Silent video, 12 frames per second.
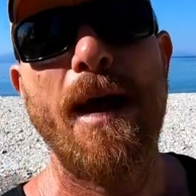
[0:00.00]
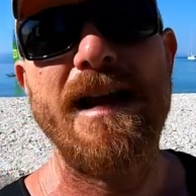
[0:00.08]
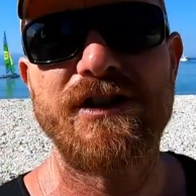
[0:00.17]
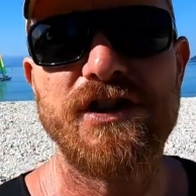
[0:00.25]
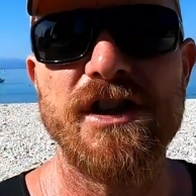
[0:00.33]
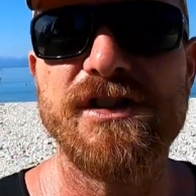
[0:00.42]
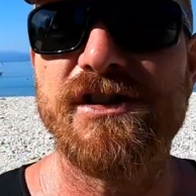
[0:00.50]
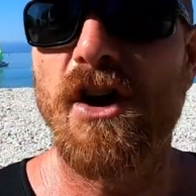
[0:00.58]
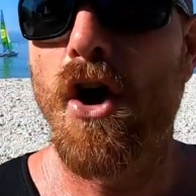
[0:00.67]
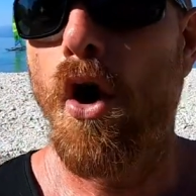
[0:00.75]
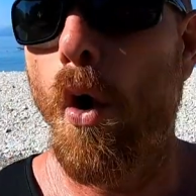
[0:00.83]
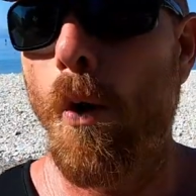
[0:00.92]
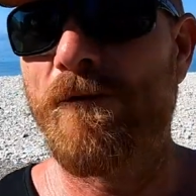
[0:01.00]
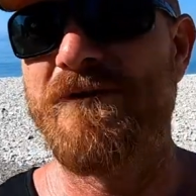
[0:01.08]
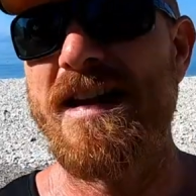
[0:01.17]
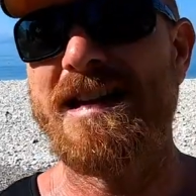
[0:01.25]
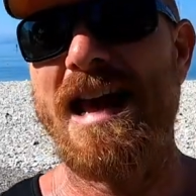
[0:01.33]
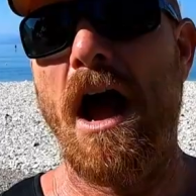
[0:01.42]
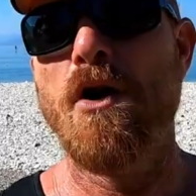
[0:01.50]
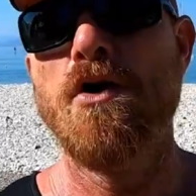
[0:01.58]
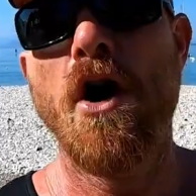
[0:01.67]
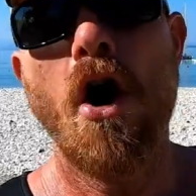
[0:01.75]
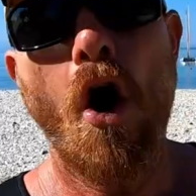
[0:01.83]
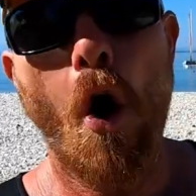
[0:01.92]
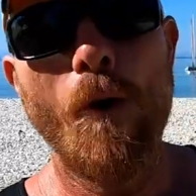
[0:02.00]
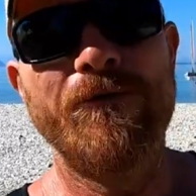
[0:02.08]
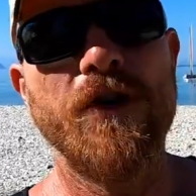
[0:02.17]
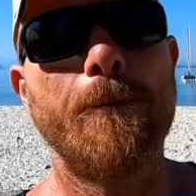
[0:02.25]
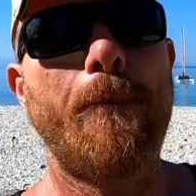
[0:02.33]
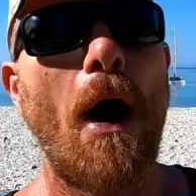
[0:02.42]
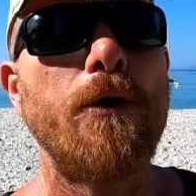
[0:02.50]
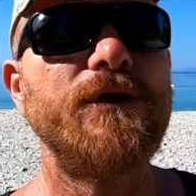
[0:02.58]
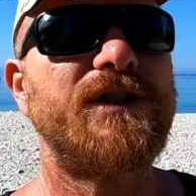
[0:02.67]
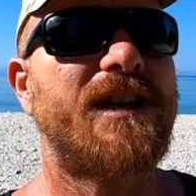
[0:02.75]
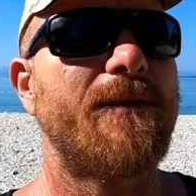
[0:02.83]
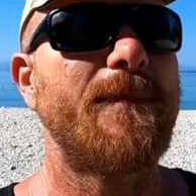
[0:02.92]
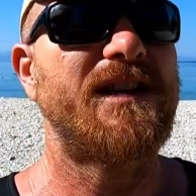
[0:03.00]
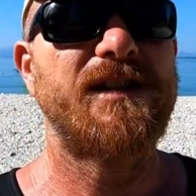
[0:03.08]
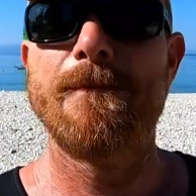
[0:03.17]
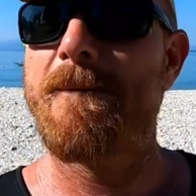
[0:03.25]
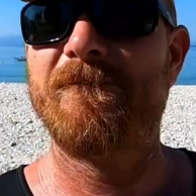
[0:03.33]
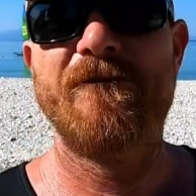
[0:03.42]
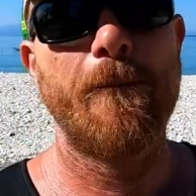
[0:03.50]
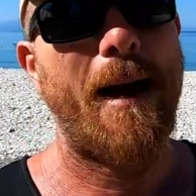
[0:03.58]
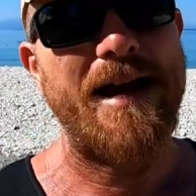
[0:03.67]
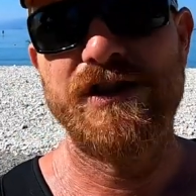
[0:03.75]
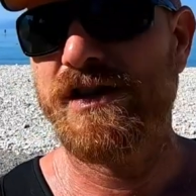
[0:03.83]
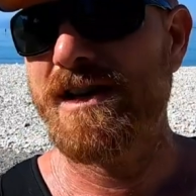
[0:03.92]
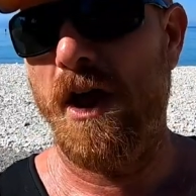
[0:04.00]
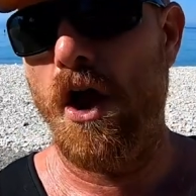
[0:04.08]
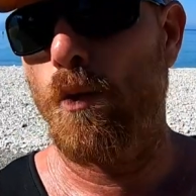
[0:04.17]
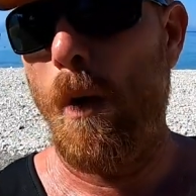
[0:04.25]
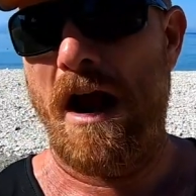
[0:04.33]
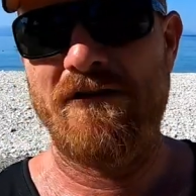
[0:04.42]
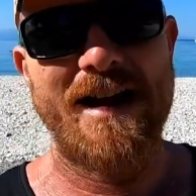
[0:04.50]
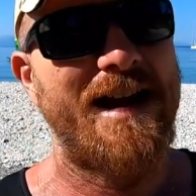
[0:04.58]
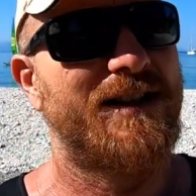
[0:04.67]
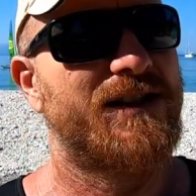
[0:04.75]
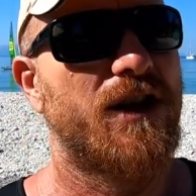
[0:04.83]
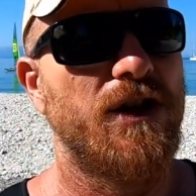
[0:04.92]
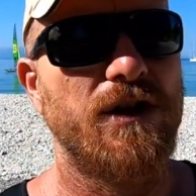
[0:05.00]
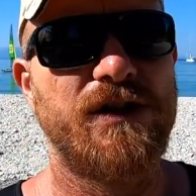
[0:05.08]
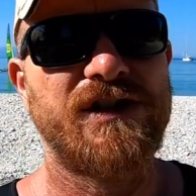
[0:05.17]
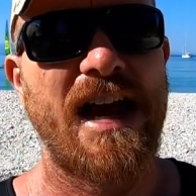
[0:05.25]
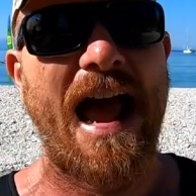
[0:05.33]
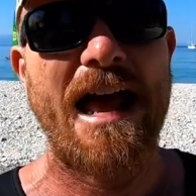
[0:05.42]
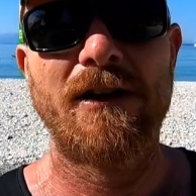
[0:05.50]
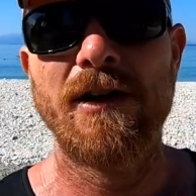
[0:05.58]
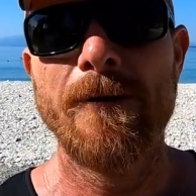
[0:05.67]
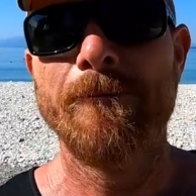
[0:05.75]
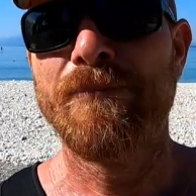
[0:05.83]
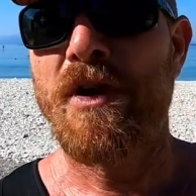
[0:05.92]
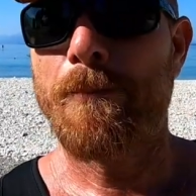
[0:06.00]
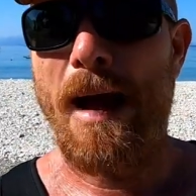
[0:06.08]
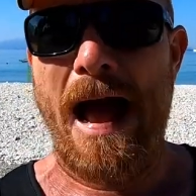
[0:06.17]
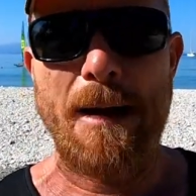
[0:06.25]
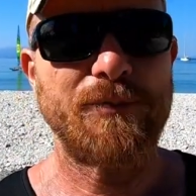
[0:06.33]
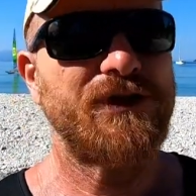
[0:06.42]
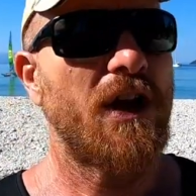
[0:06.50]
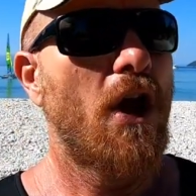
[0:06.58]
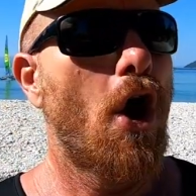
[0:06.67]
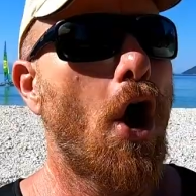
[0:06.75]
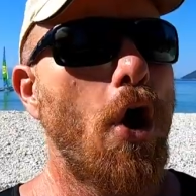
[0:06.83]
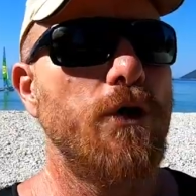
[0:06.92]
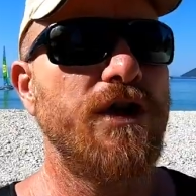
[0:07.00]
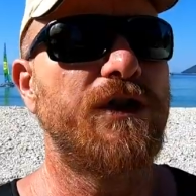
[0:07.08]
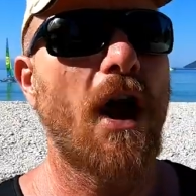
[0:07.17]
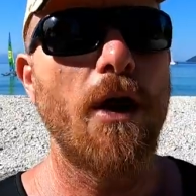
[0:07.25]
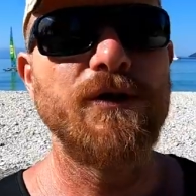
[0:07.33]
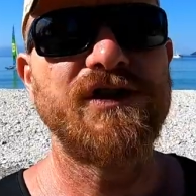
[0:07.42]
pictures or video of your boat. Give me some information like where it is that you sail, perhaps who you go